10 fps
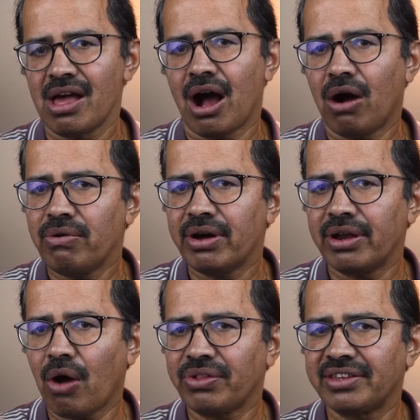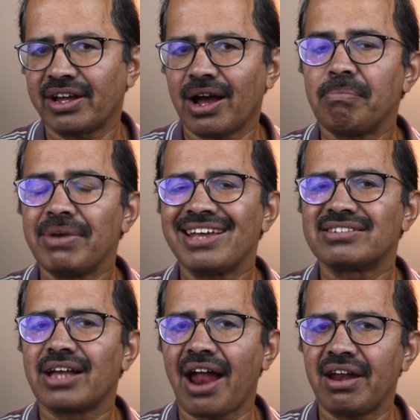However, now that the company
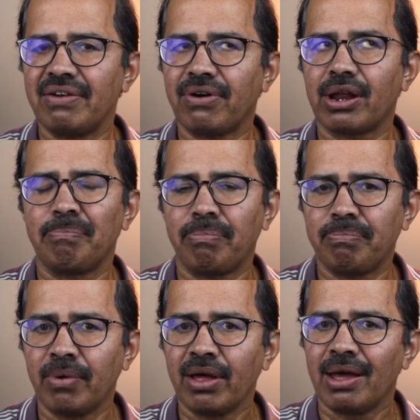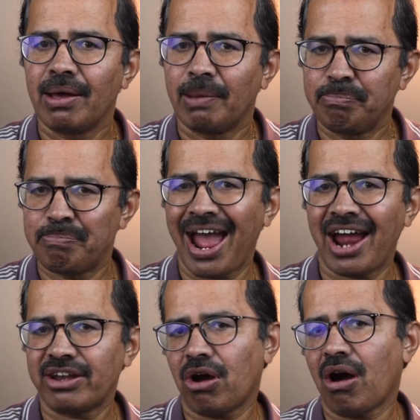has guided for a
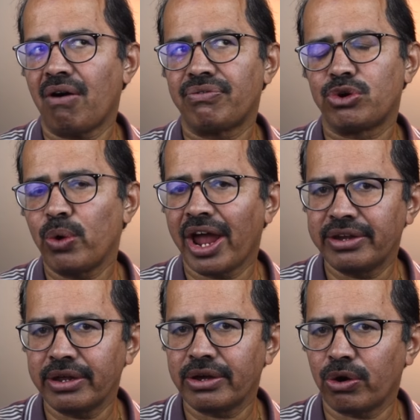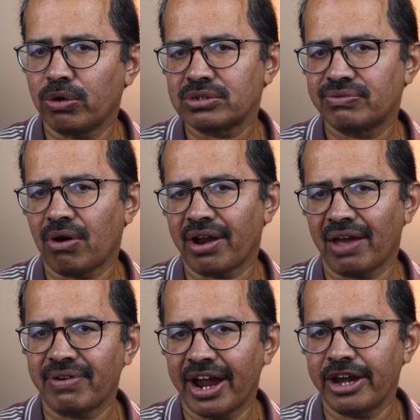PAT of 280 crores for
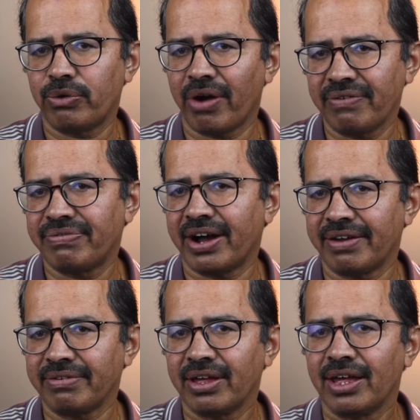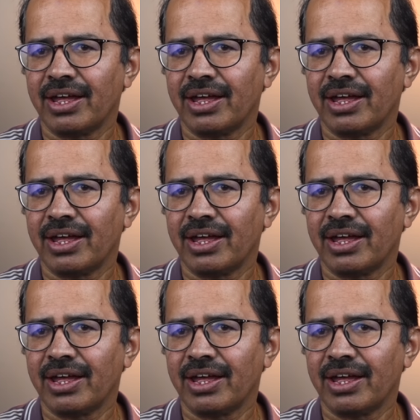FY25.